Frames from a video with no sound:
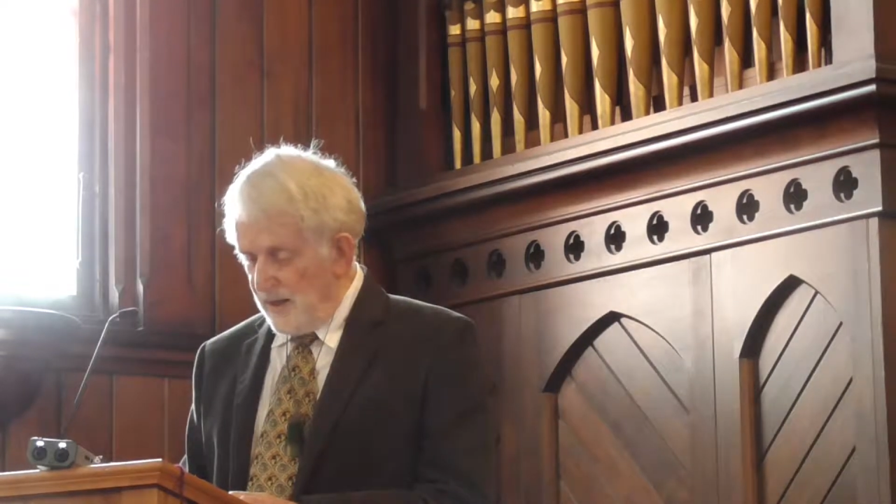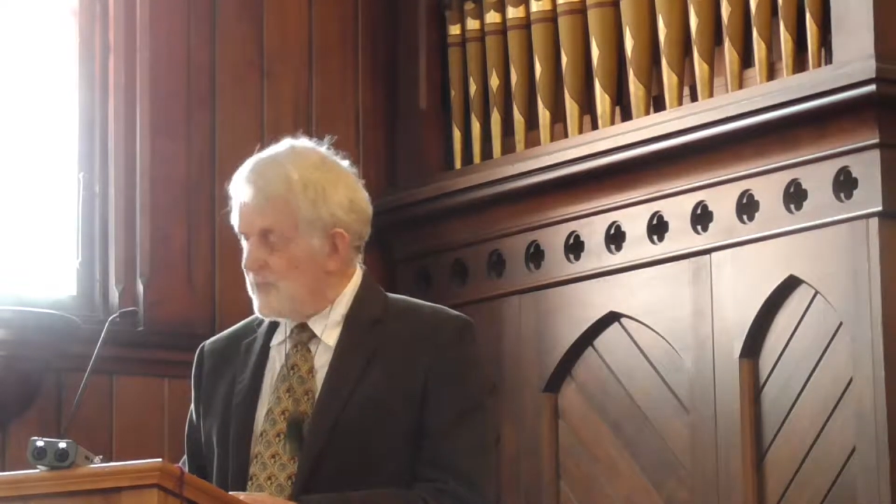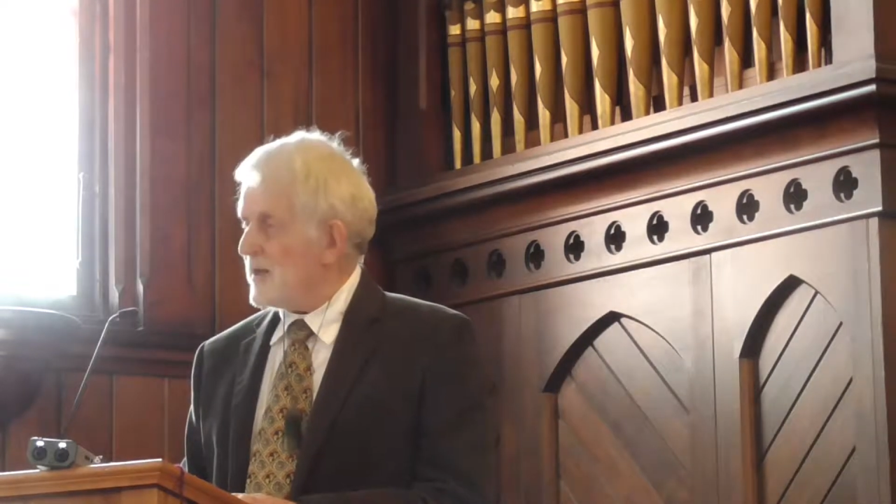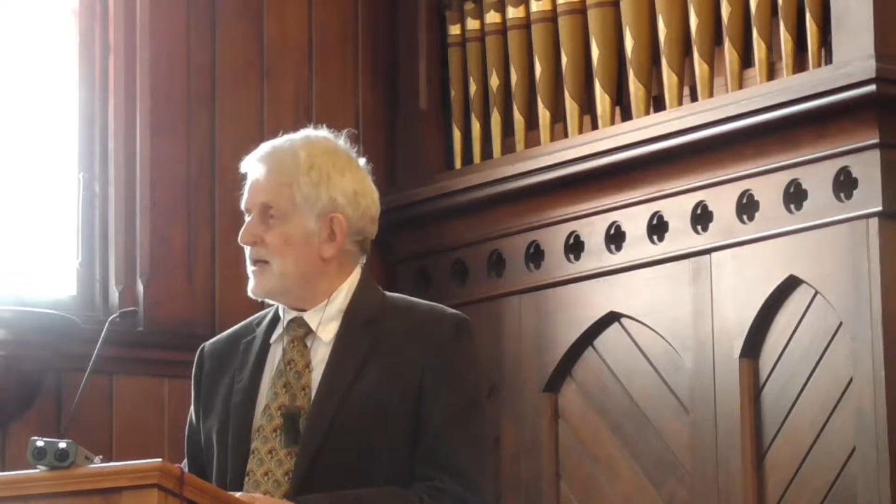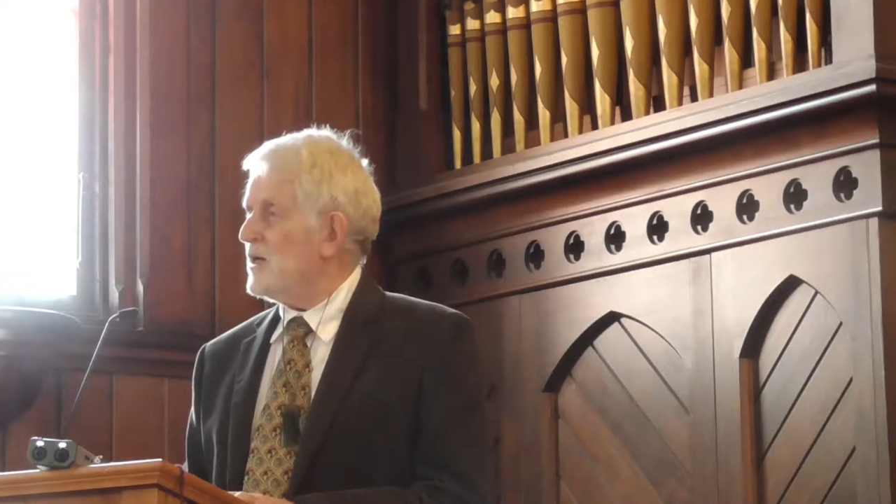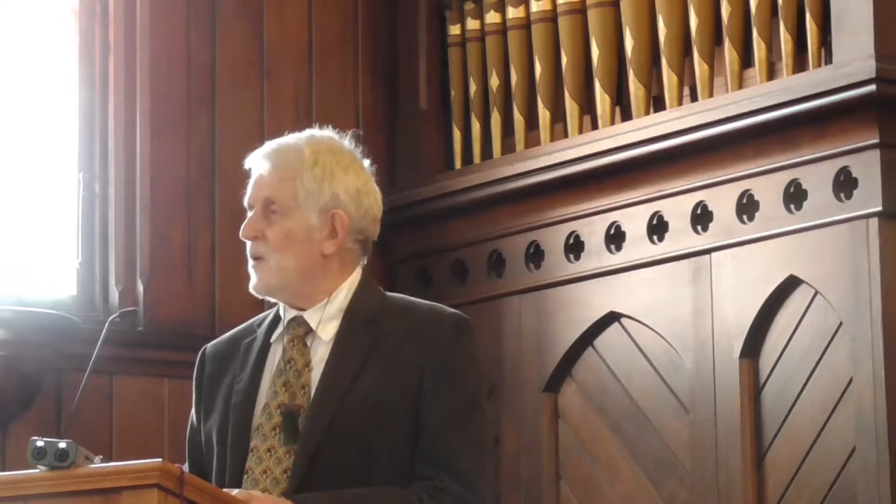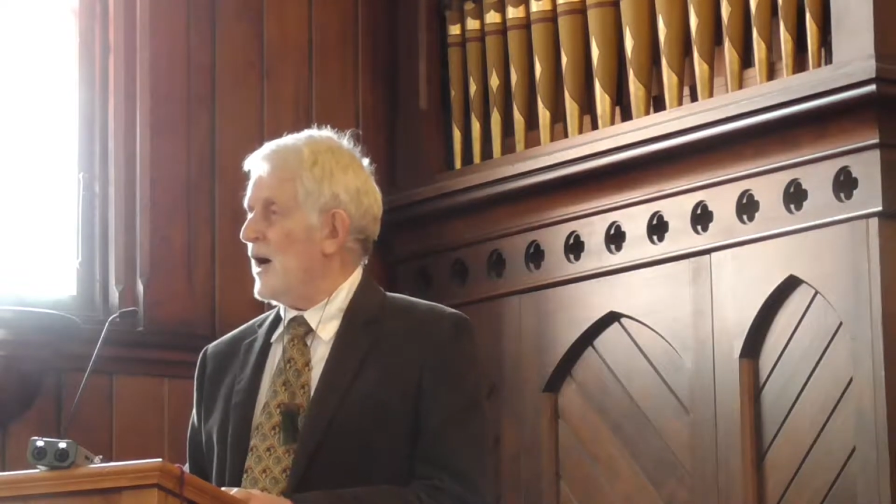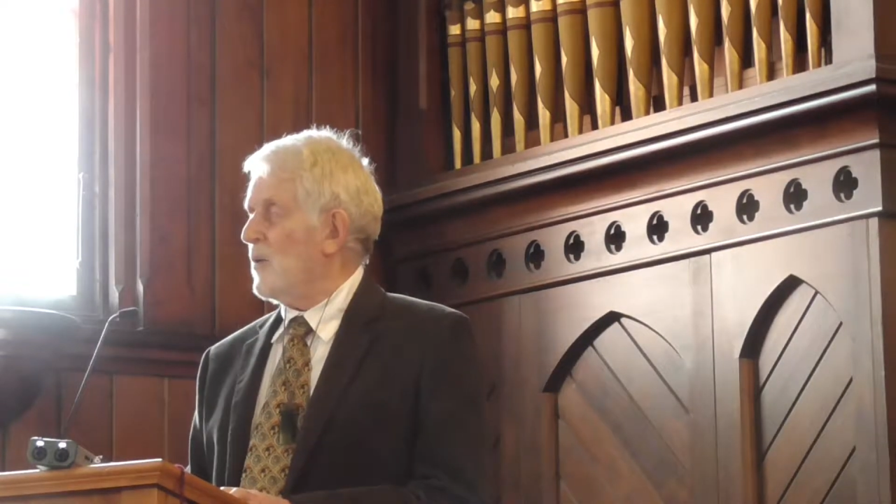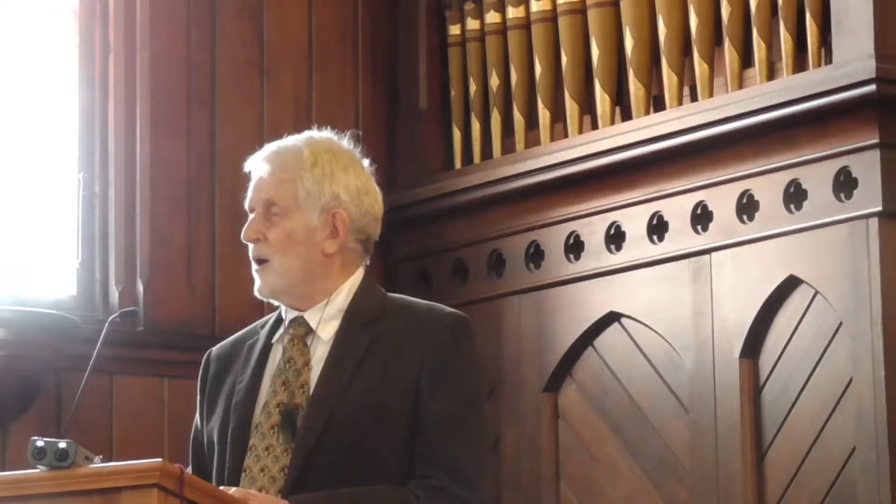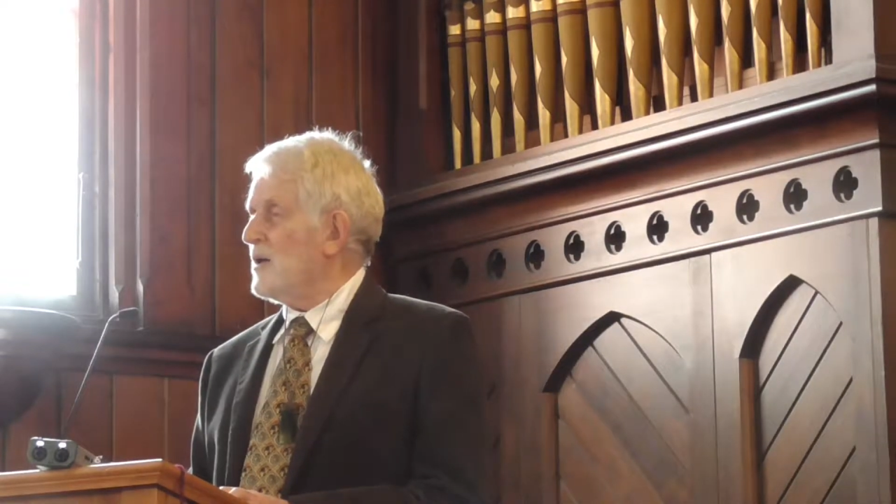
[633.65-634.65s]
But
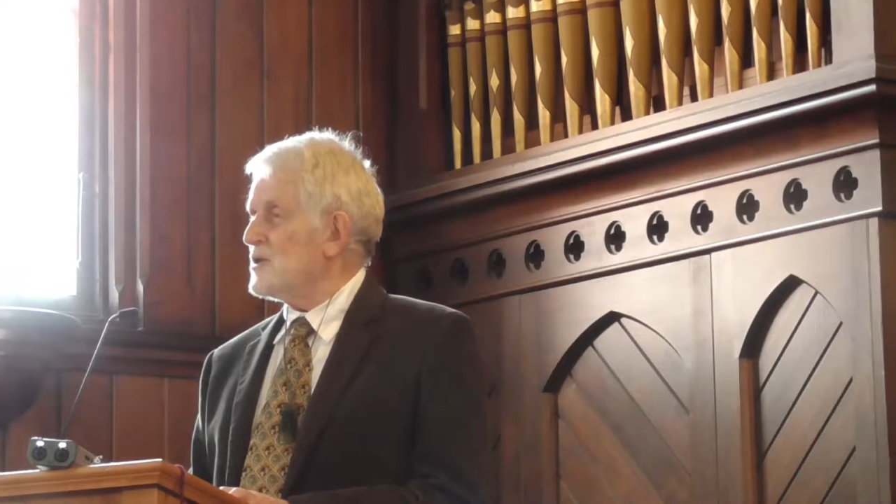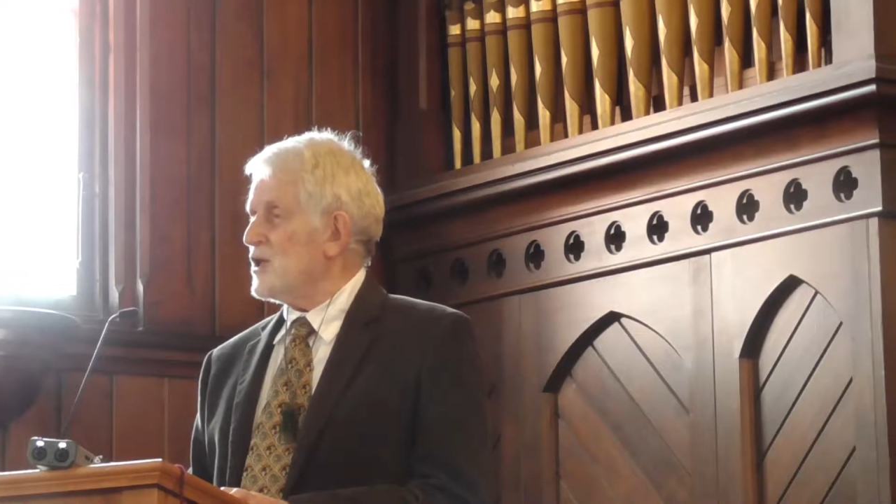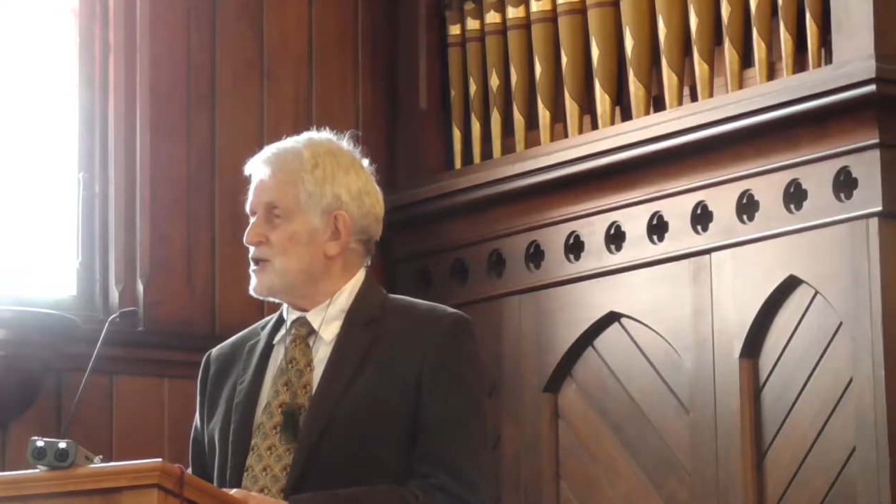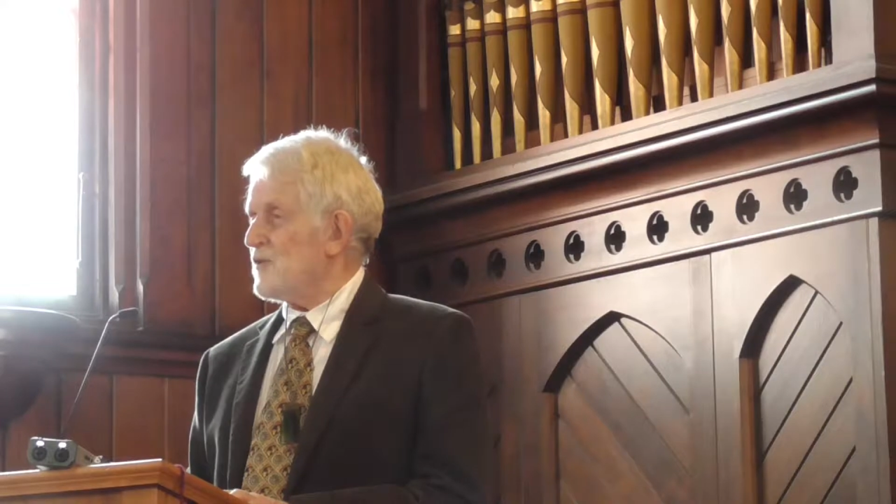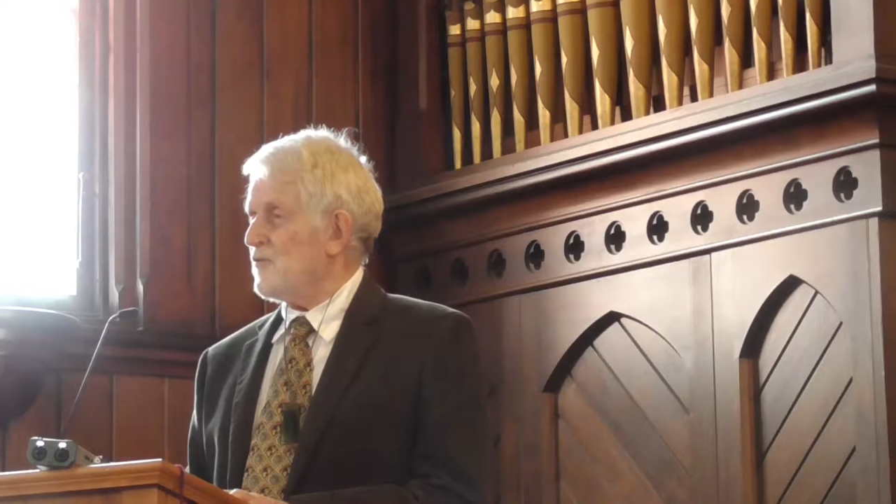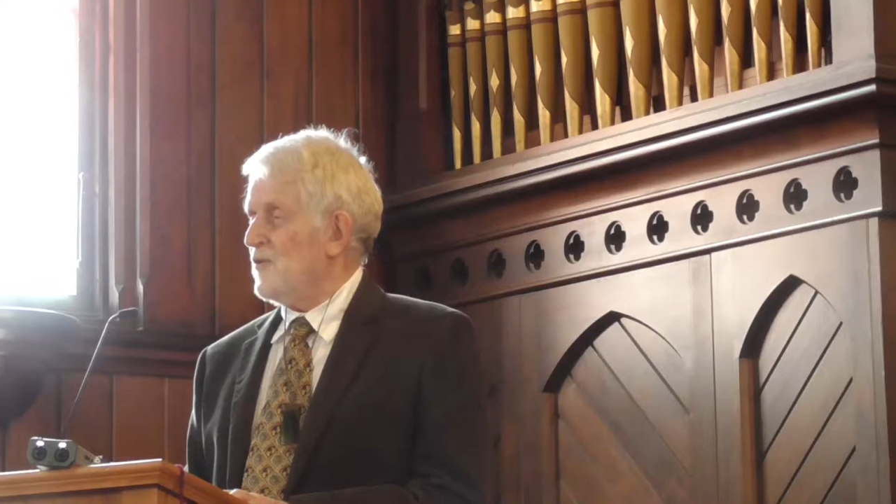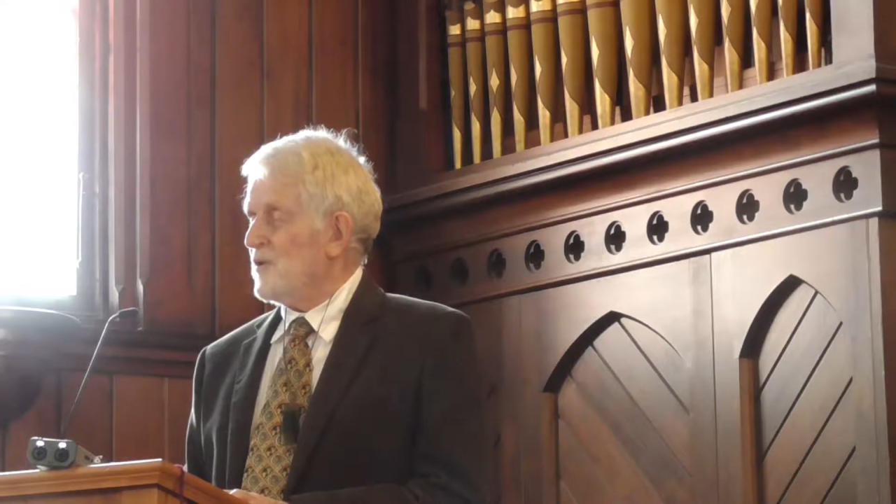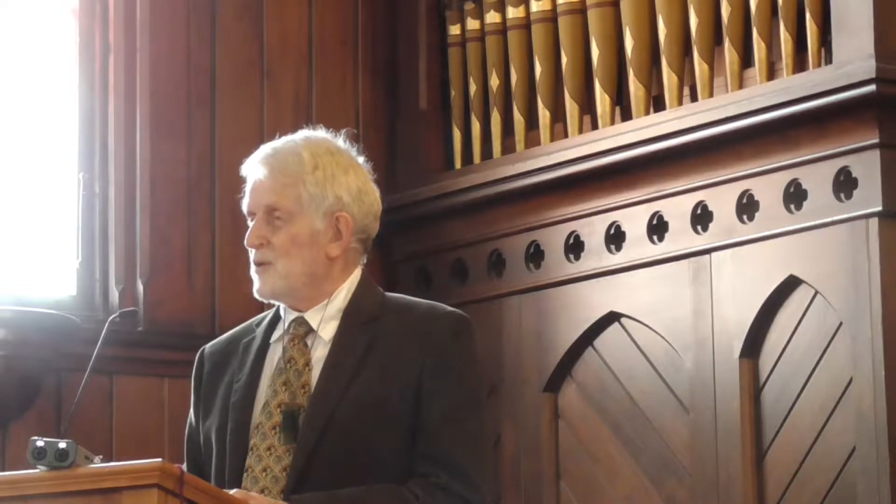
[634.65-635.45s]
anyway, while Joseph